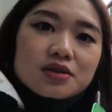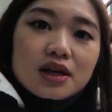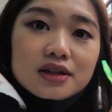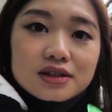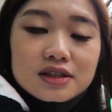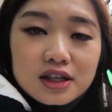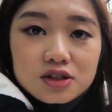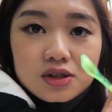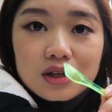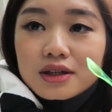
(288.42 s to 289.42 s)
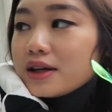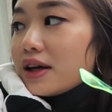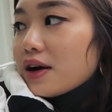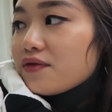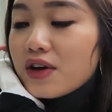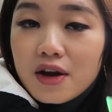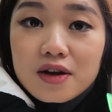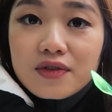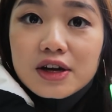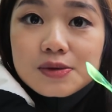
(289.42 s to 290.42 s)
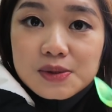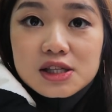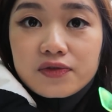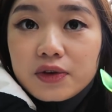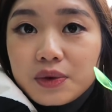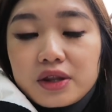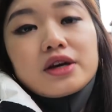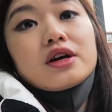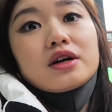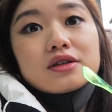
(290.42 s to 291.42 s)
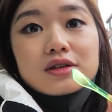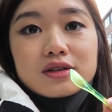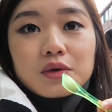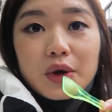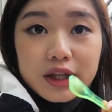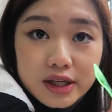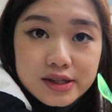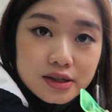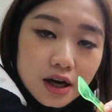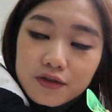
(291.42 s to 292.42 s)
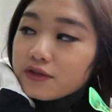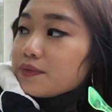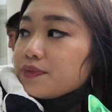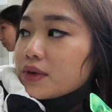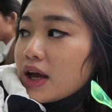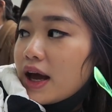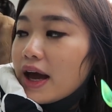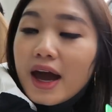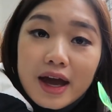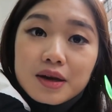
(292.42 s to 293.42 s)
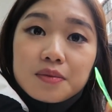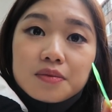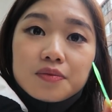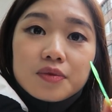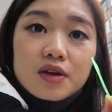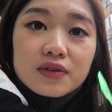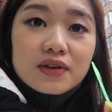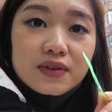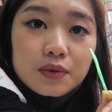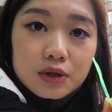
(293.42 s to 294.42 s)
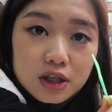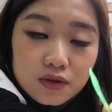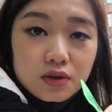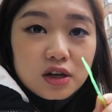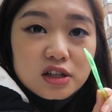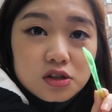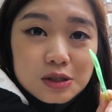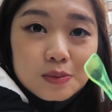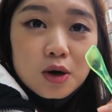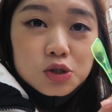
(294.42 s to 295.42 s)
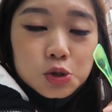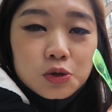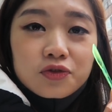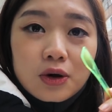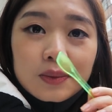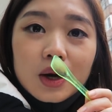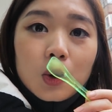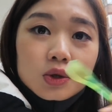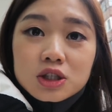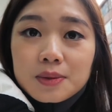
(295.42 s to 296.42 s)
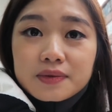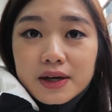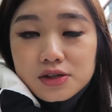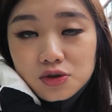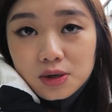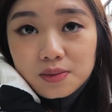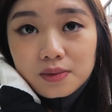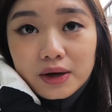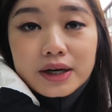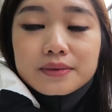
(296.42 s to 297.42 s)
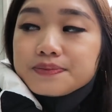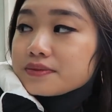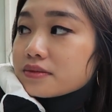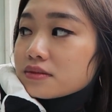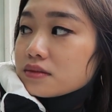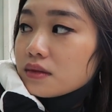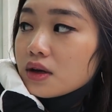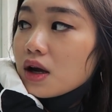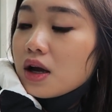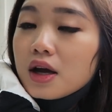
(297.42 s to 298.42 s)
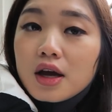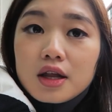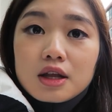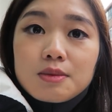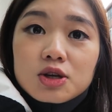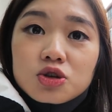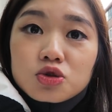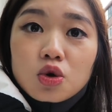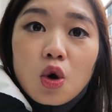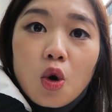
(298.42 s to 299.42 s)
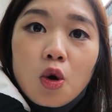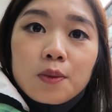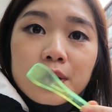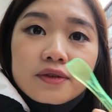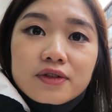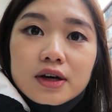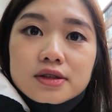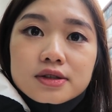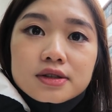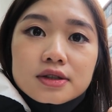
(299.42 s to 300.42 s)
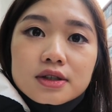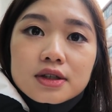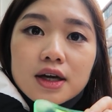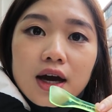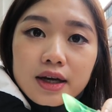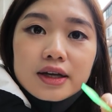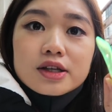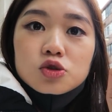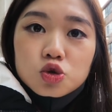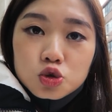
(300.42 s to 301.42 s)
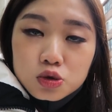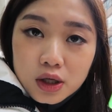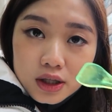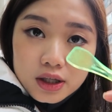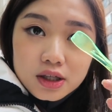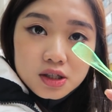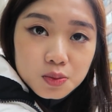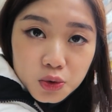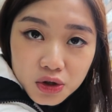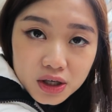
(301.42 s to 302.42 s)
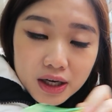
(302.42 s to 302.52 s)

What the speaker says: so they are very, very specific with the way they serve. And even if they were to give you a little small scoop from that whole tub of ice cream, right? They make sure to comb it first, and then they smoothen